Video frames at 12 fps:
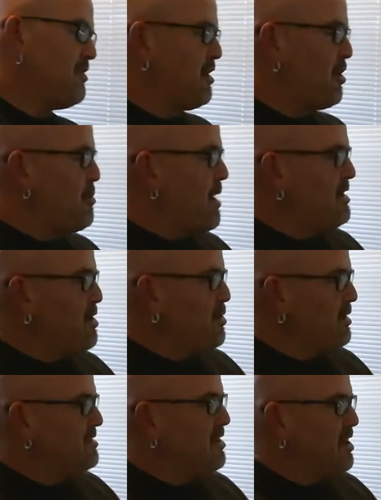thing you might
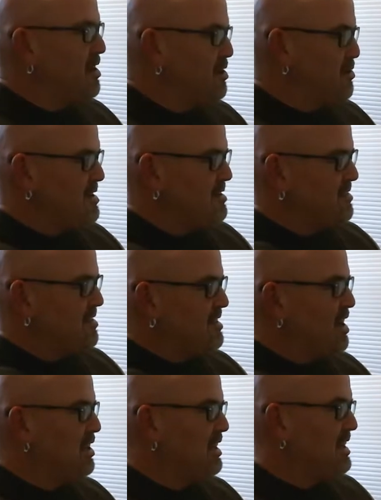notice in here is this
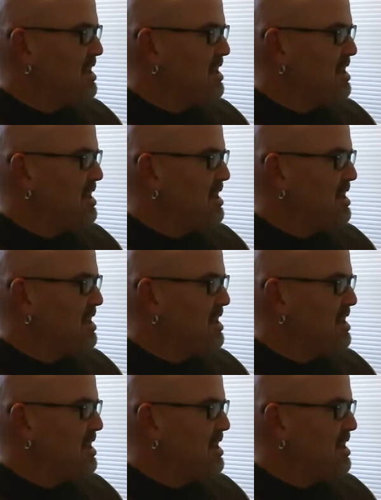LED